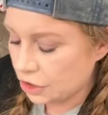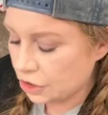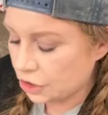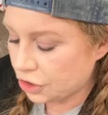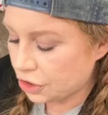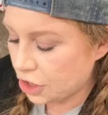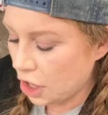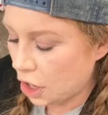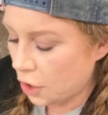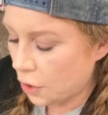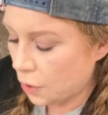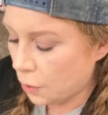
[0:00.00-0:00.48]

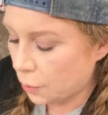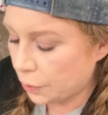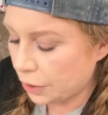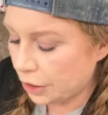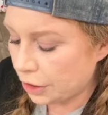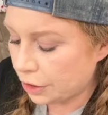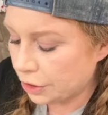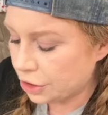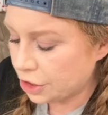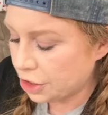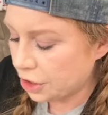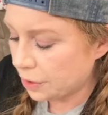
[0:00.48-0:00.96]
So
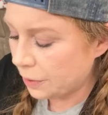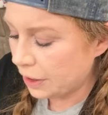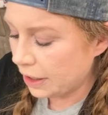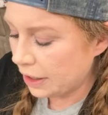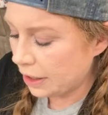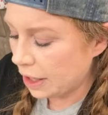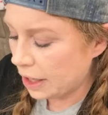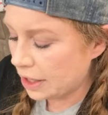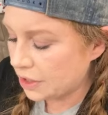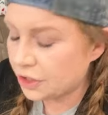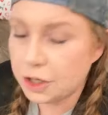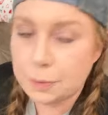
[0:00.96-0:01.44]
we're
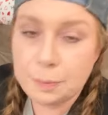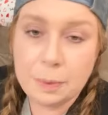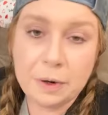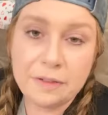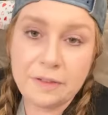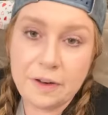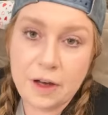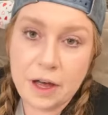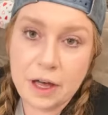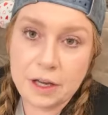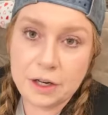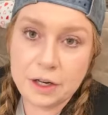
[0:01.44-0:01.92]
doing a
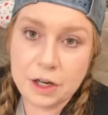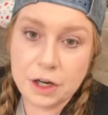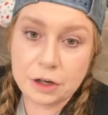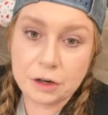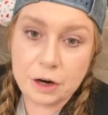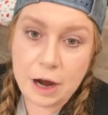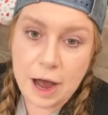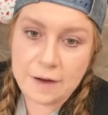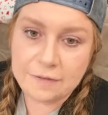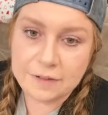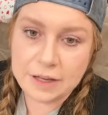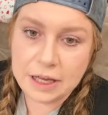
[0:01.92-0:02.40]
super fun
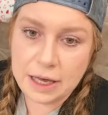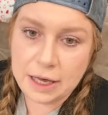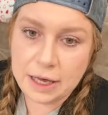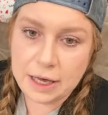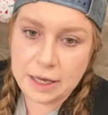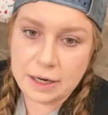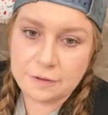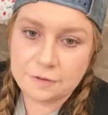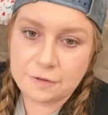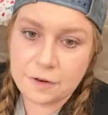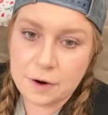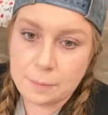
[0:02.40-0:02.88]
craft
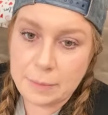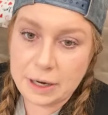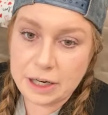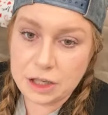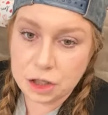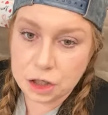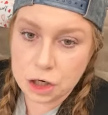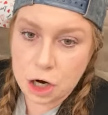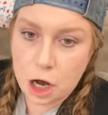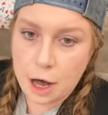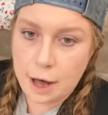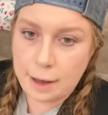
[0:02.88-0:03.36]
kit from my
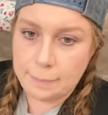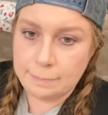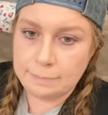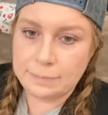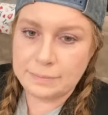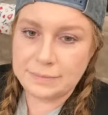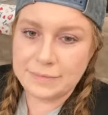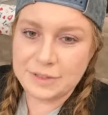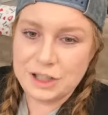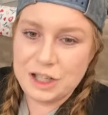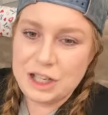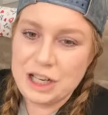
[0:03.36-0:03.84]

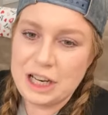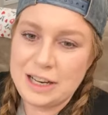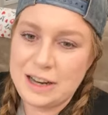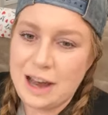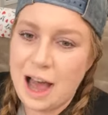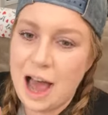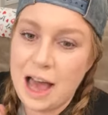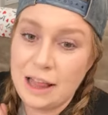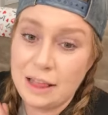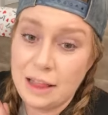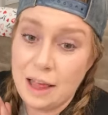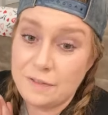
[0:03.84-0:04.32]
shop.
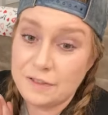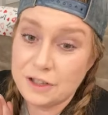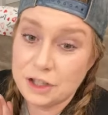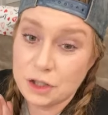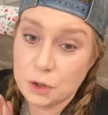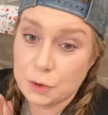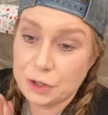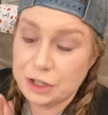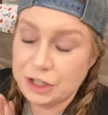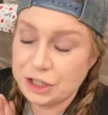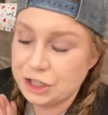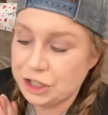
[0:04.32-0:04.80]
Jean, I love
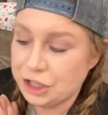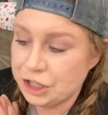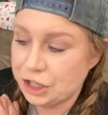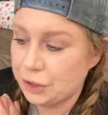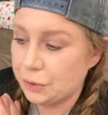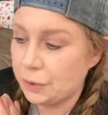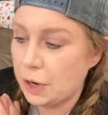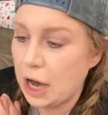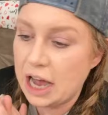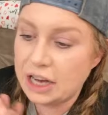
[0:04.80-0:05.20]
stories too.